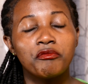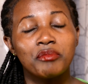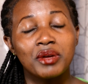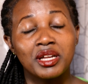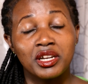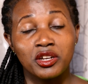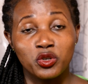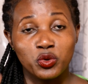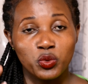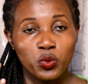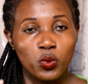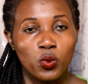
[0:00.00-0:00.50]
but
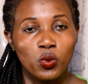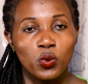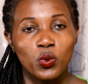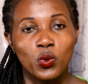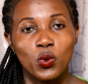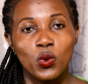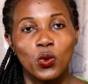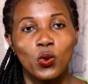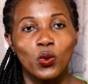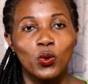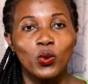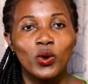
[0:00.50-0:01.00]
it will
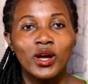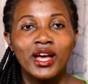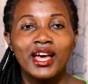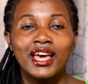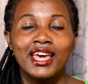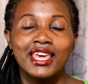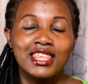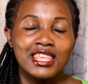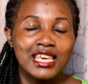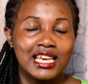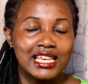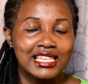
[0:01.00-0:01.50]
go.
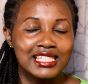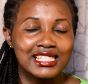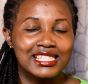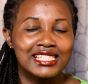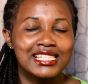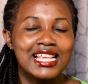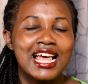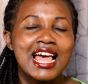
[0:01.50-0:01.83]
Yes.